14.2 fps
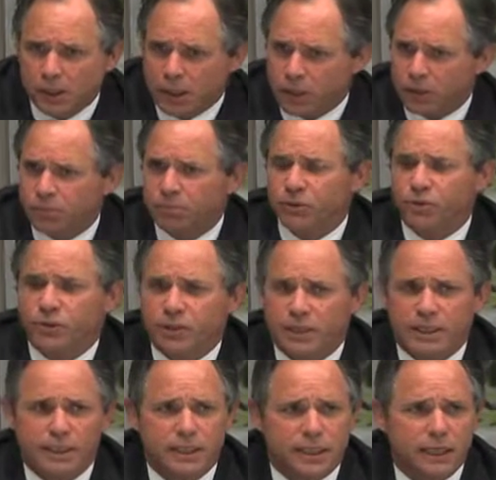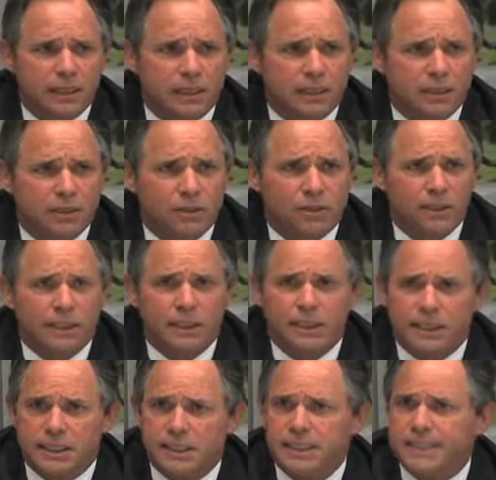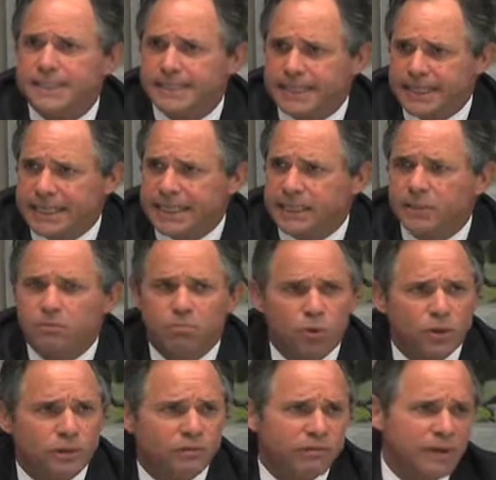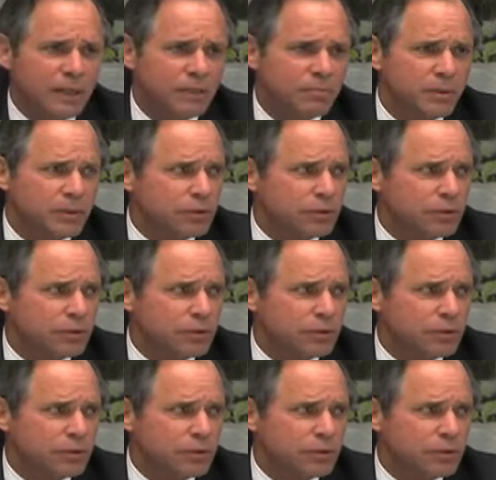a community that clearly does need more development,